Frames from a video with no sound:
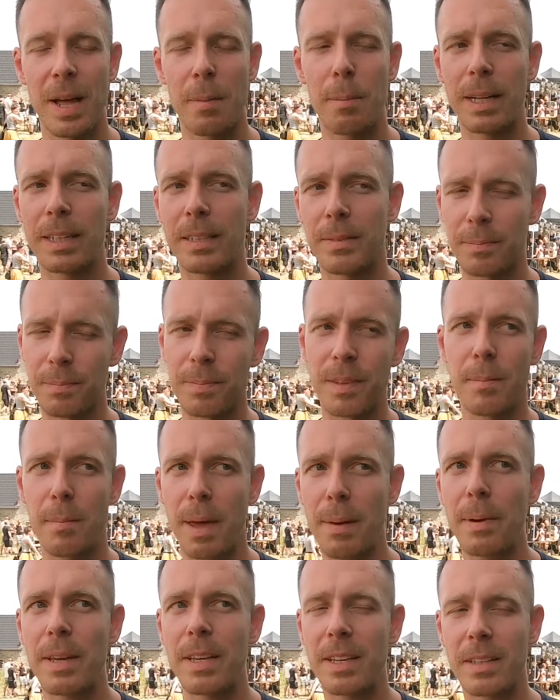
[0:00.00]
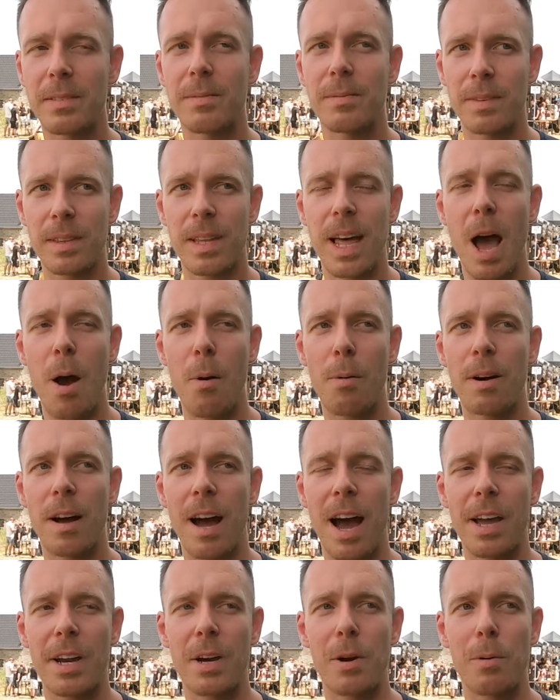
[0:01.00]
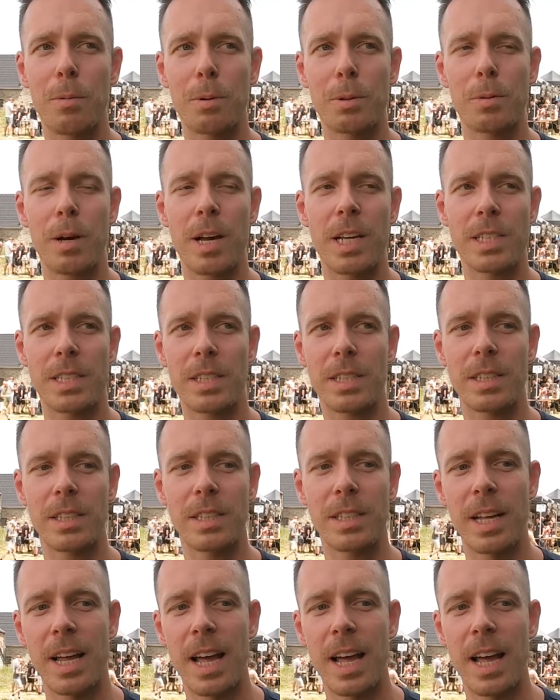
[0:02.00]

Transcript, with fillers: but maybe now I know what to answer.